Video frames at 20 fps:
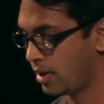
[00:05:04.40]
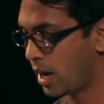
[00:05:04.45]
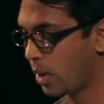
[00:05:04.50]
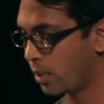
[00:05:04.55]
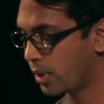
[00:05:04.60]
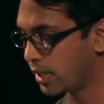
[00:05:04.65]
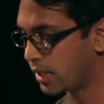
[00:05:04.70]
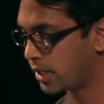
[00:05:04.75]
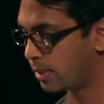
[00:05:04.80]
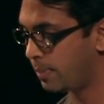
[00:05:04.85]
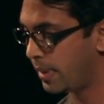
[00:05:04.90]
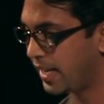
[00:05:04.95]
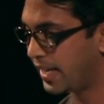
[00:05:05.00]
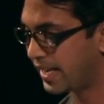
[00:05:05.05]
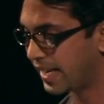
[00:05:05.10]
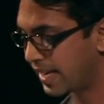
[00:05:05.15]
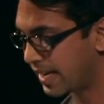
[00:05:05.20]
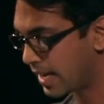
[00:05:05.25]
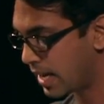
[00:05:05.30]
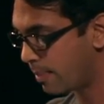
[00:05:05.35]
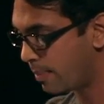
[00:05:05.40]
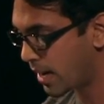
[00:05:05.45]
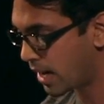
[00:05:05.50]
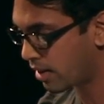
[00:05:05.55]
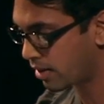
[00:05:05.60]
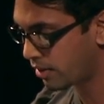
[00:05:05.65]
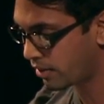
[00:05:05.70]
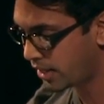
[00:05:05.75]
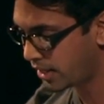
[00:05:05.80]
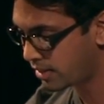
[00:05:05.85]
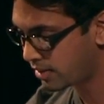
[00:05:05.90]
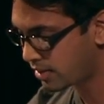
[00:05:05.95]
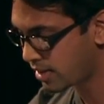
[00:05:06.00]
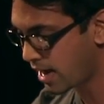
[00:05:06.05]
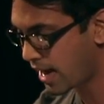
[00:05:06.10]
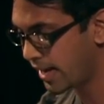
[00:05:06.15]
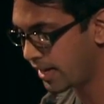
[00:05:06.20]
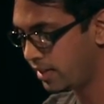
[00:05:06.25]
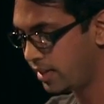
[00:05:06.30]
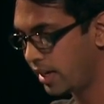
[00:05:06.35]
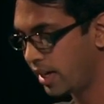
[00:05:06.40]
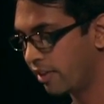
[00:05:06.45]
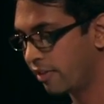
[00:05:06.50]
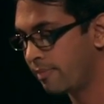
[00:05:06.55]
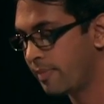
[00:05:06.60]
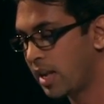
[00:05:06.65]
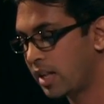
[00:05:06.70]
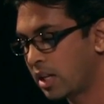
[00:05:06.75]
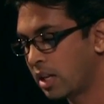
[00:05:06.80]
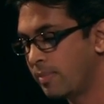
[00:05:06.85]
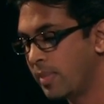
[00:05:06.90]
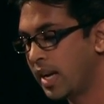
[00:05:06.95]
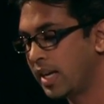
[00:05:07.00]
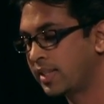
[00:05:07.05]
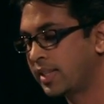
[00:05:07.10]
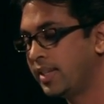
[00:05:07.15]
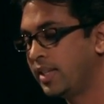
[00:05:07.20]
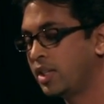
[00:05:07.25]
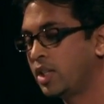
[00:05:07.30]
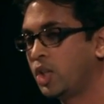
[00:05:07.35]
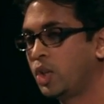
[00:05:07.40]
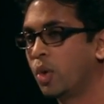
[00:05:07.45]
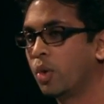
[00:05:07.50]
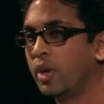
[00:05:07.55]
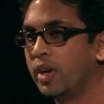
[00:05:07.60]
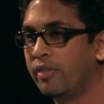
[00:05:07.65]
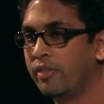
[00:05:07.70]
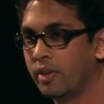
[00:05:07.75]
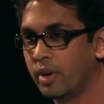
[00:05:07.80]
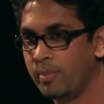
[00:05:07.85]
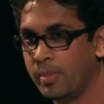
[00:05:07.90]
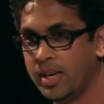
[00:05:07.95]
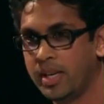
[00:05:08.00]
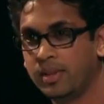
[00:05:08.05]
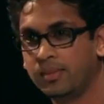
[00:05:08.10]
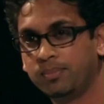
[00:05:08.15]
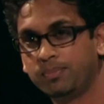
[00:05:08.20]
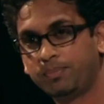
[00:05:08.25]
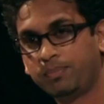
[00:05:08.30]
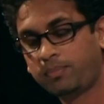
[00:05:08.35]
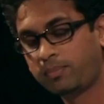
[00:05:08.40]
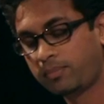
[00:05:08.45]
Now I want to speak about this idea of Malcolm X and his story for a minute.